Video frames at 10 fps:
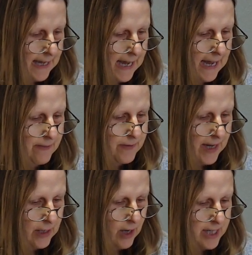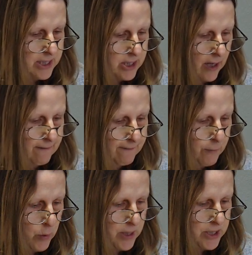and there I saw
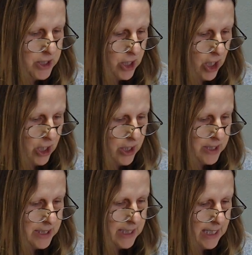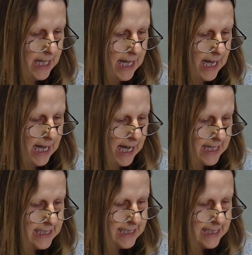four stars,
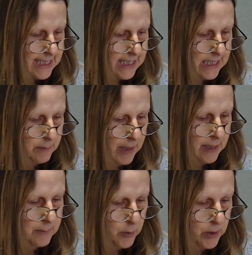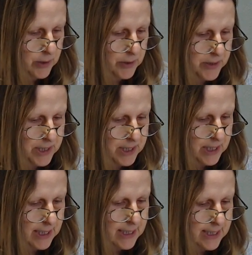unseen by mortals
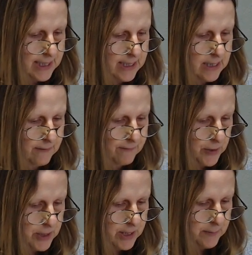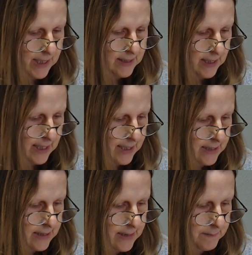since the first
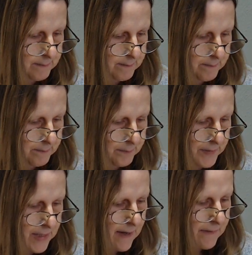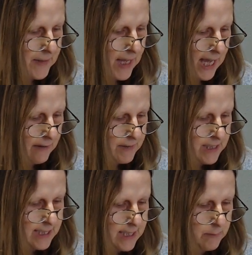mankind. The heavens
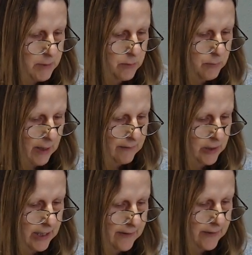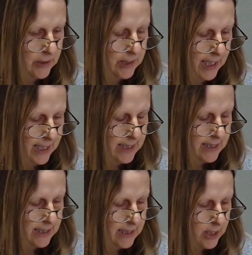seemed to revel in their light.